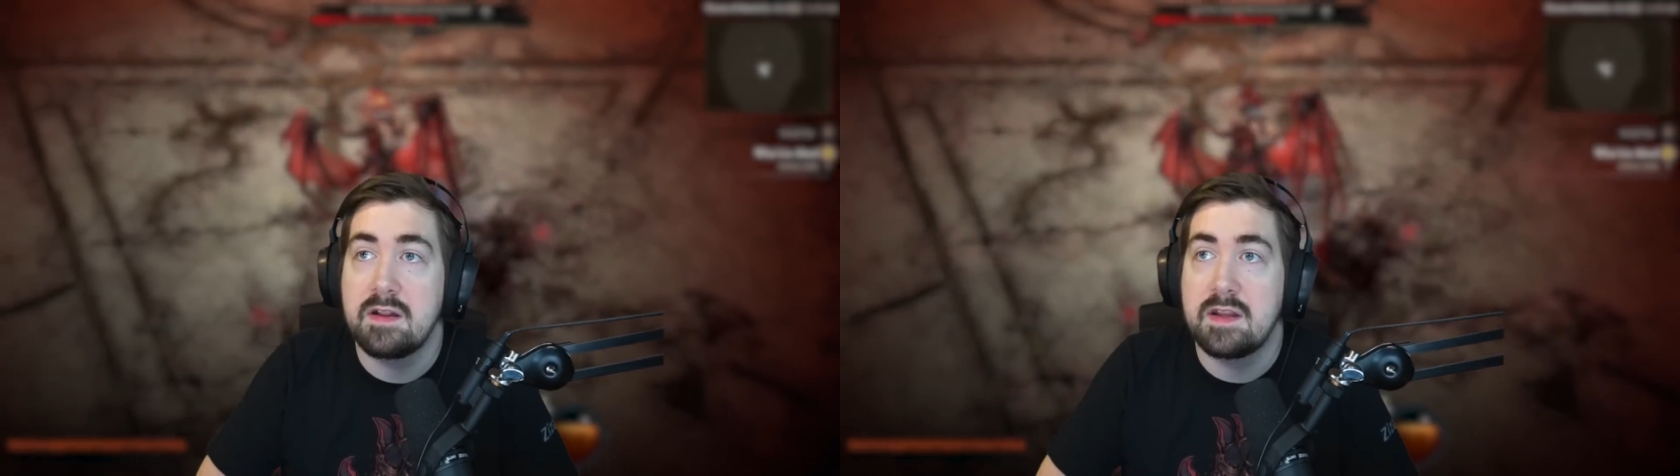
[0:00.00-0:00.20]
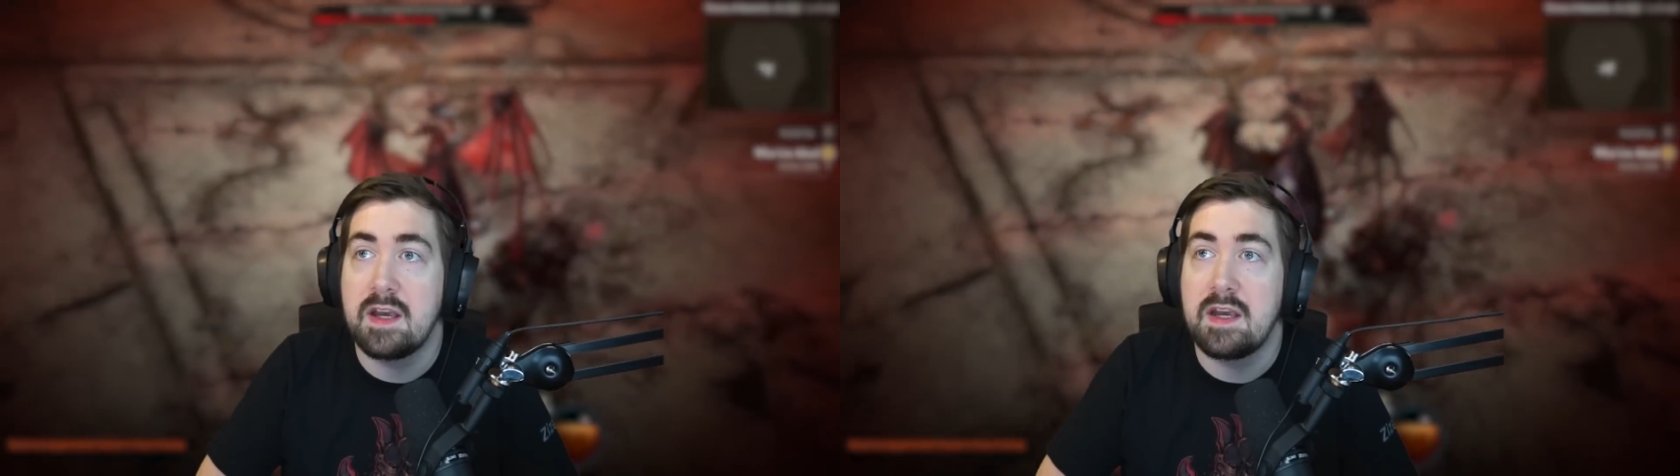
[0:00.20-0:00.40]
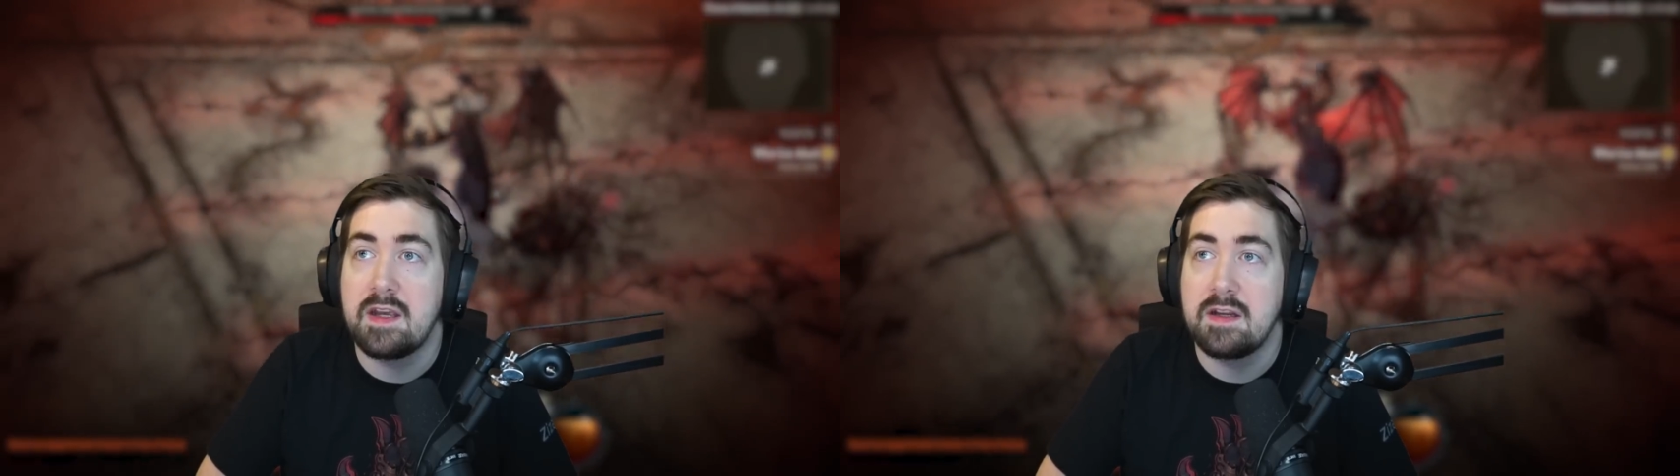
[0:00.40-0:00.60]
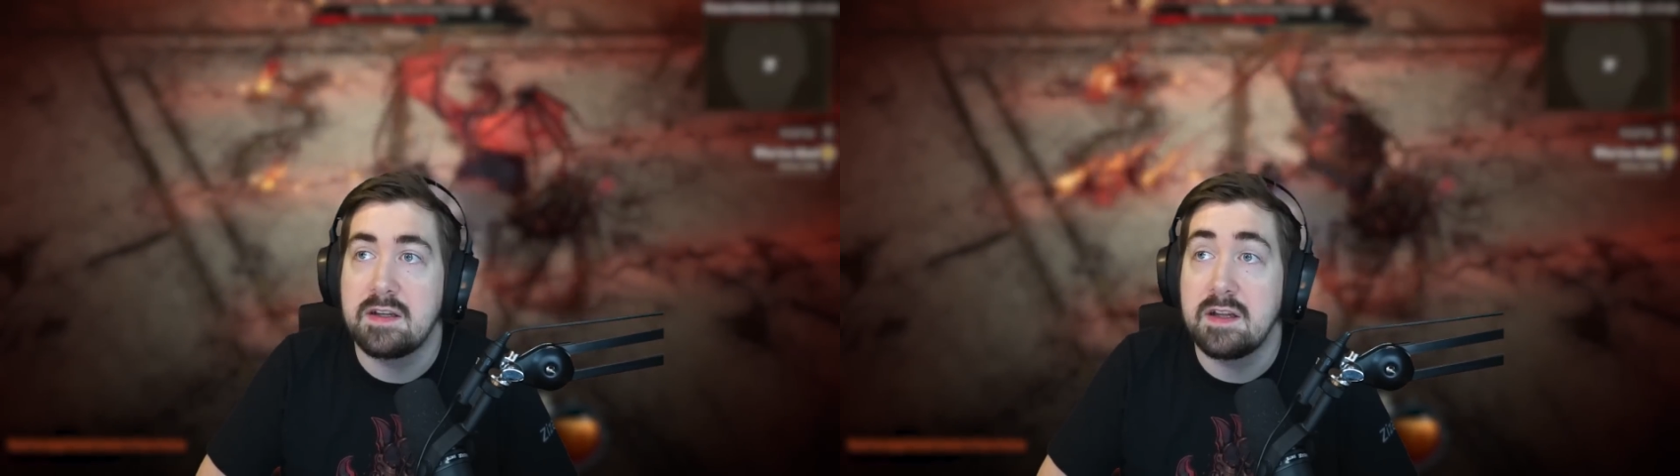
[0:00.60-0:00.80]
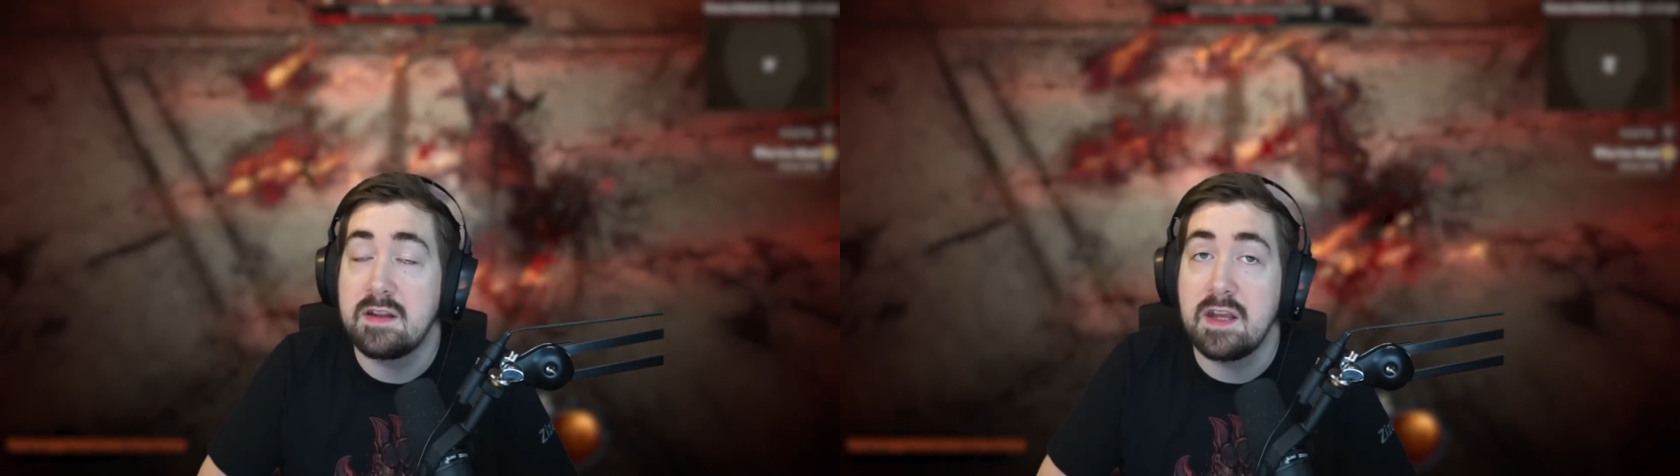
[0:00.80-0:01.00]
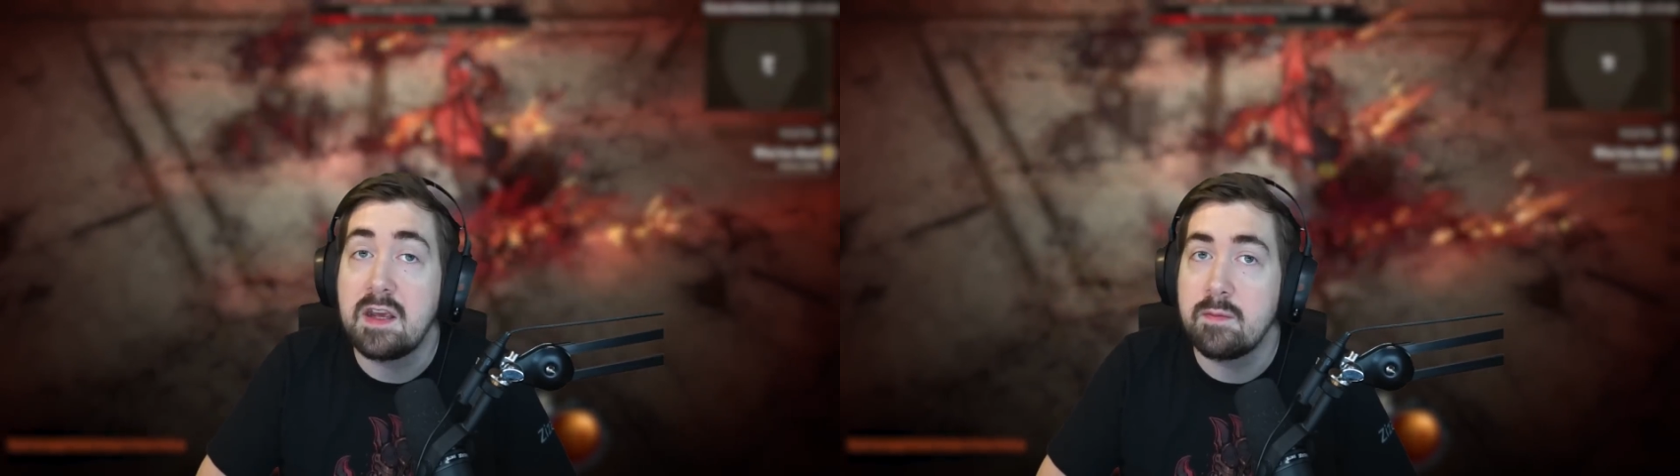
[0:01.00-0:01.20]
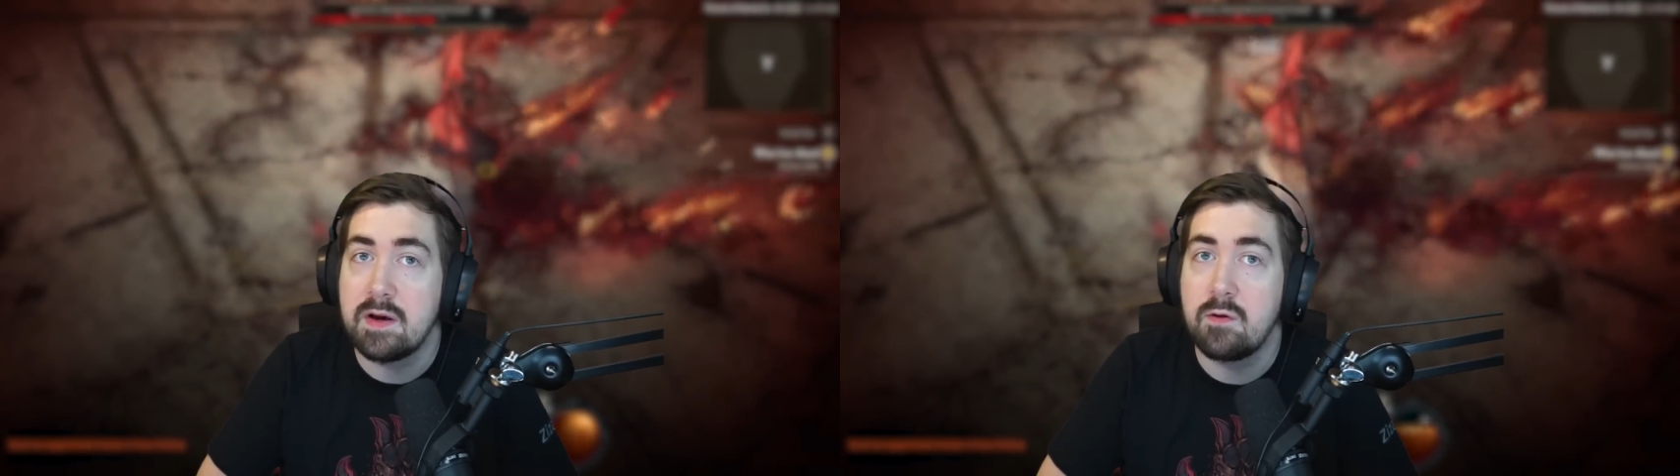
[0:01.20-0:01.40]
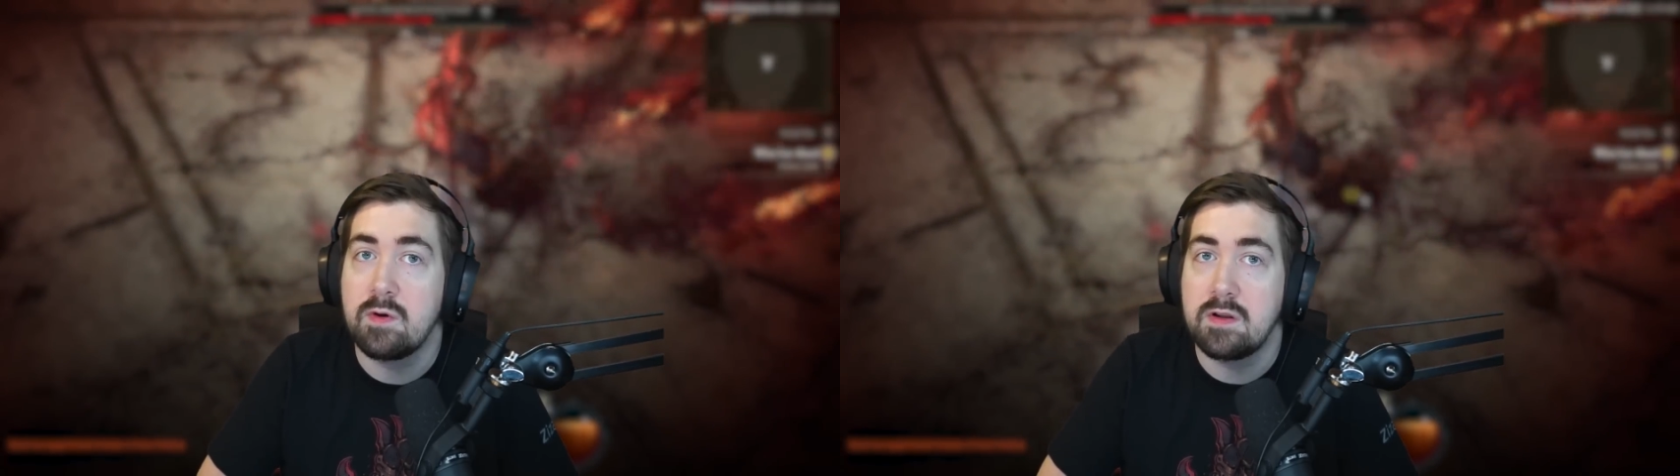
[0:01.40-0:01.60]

they did think about whether